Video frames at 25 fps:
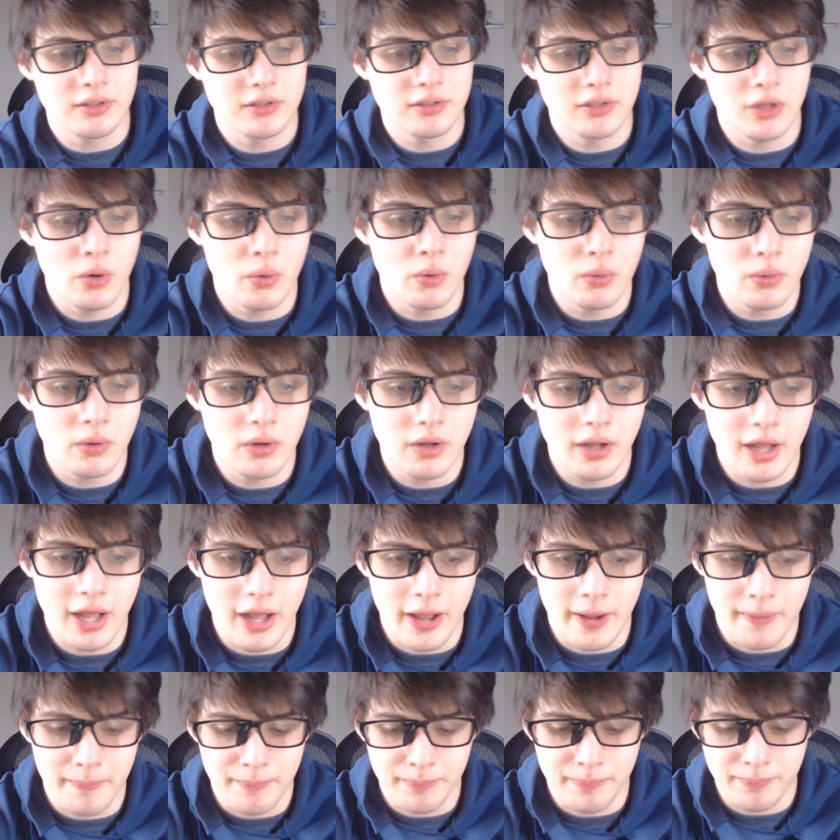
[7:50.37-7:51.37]
So
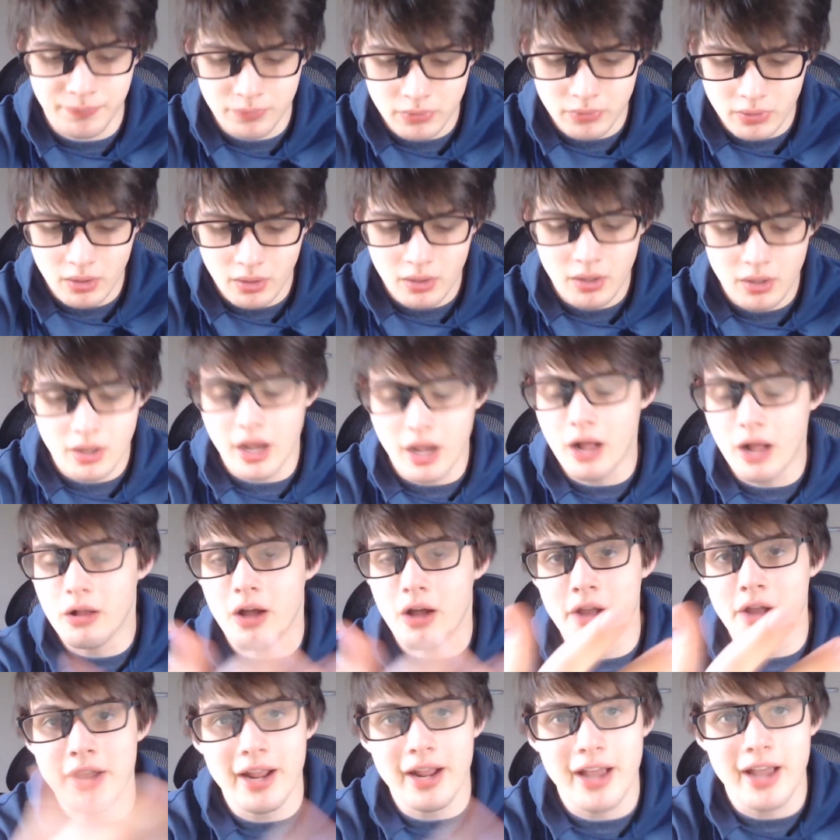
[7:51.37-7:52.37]
I'll
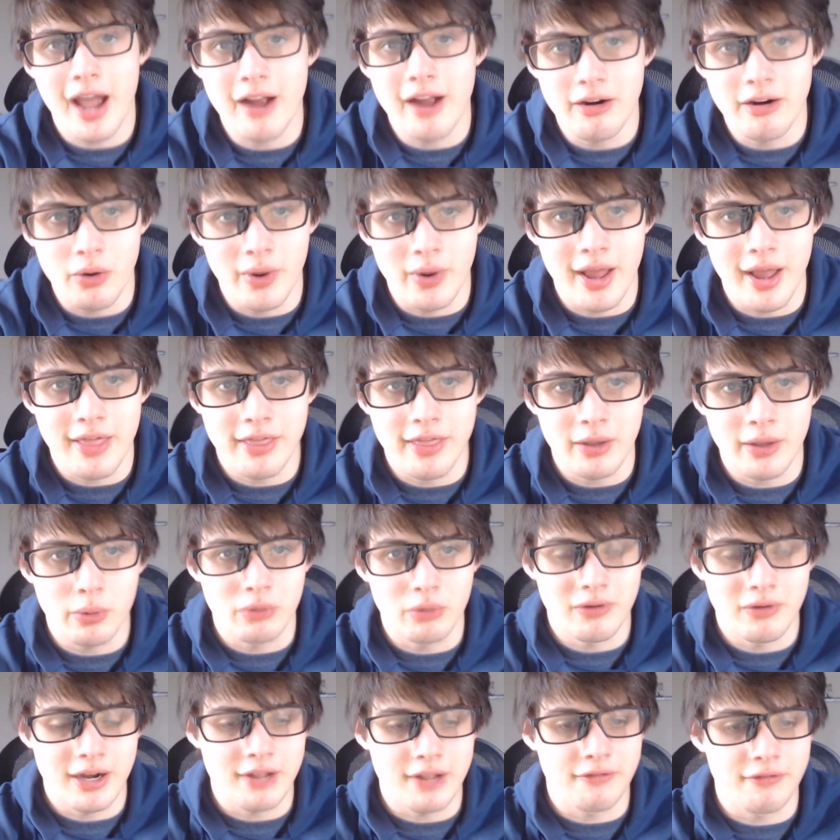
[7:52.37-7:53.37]
contact Cairo when I think we're
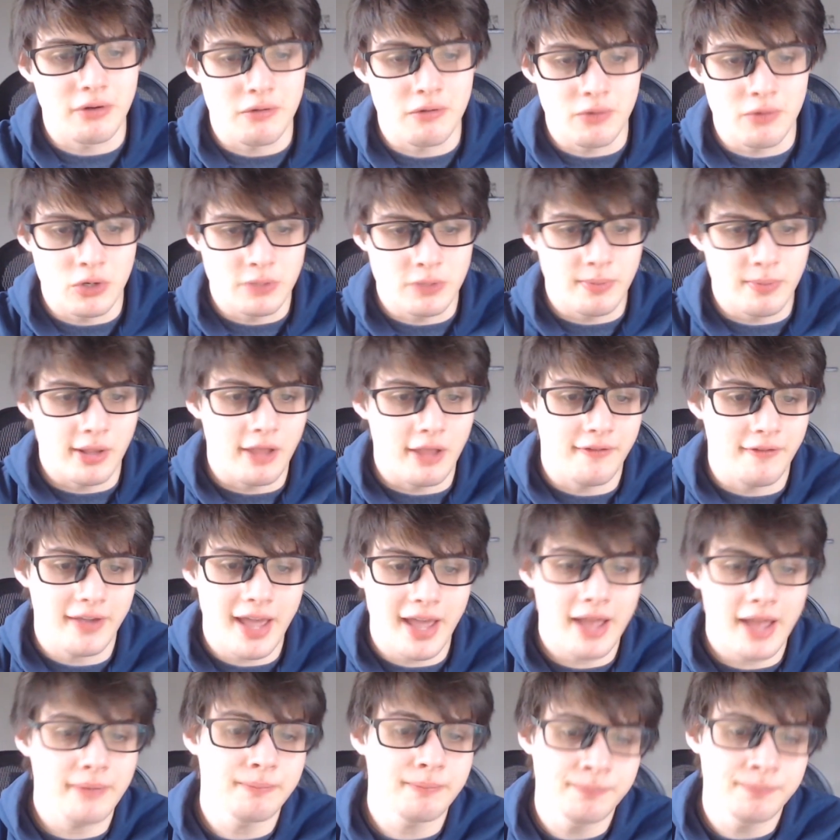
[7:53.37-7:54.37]
ready for a ruins build off
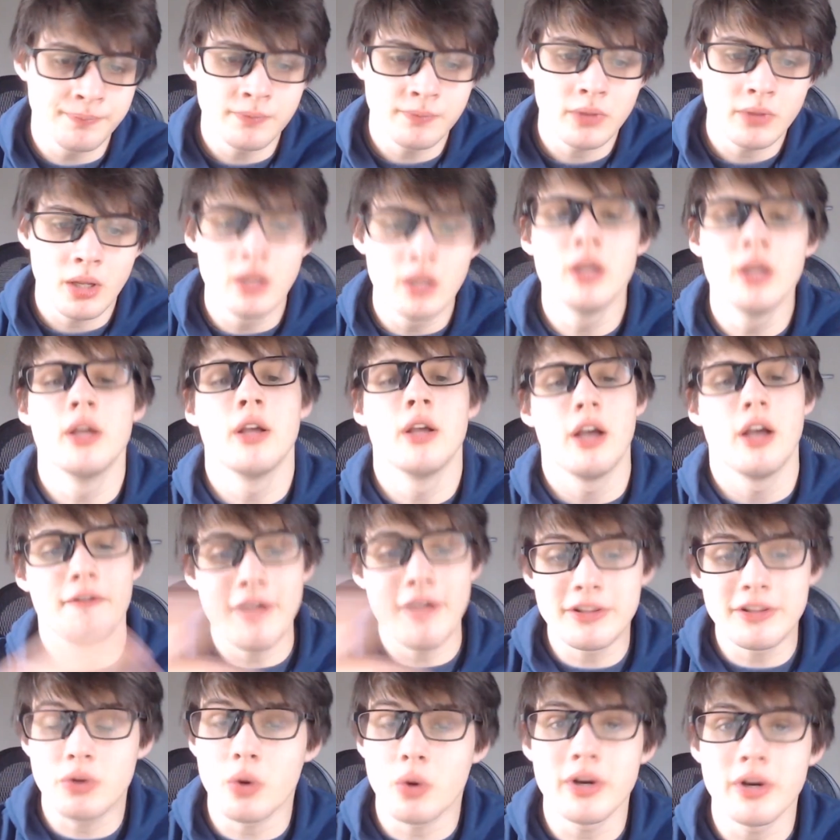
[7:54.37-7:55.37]
again.
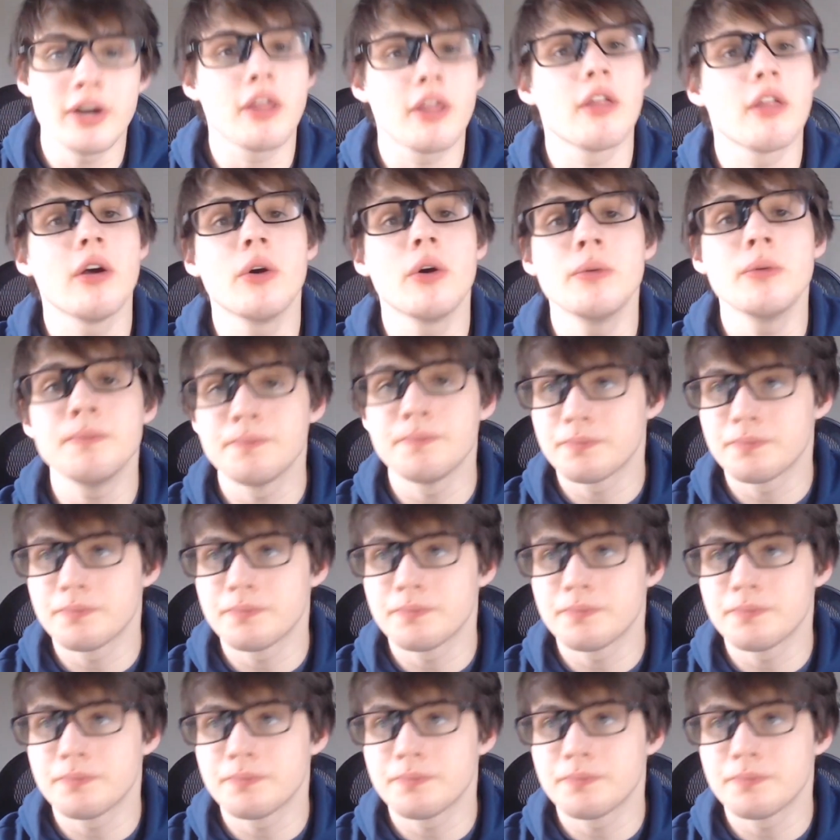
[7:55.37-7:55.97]
Events coordinator though,